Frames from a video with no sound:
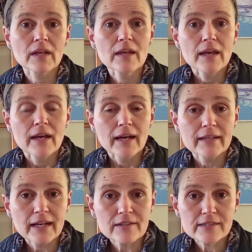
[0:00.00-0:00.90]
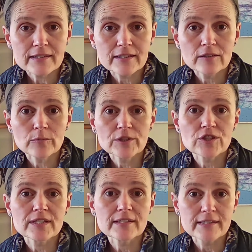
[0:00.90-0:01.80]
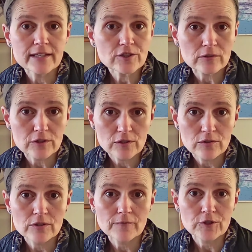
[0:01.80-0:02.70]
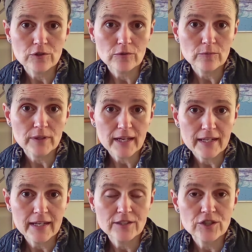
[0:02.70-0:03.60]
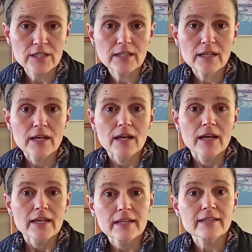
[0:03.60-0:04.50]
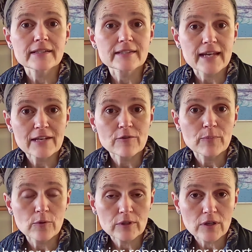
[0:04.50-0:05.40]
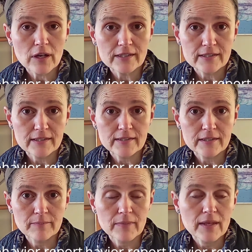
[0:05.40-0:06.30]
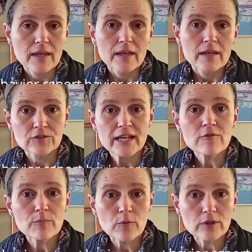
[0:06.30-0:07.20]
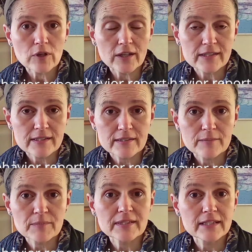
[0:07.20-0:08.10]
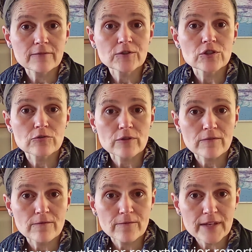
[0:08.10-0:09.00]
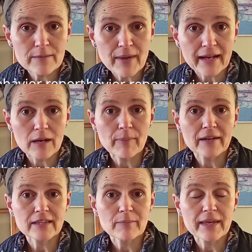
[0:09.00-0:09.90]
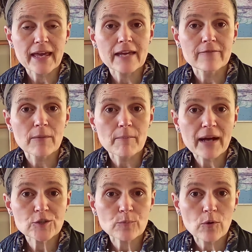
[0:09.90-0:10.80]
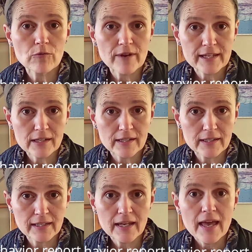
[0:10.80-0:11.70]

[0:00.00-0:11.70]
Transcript: Another skill which is essential to use for children with ADHD is the daily report card system. Daily report card systems give children feedback about their behavior much more regularly.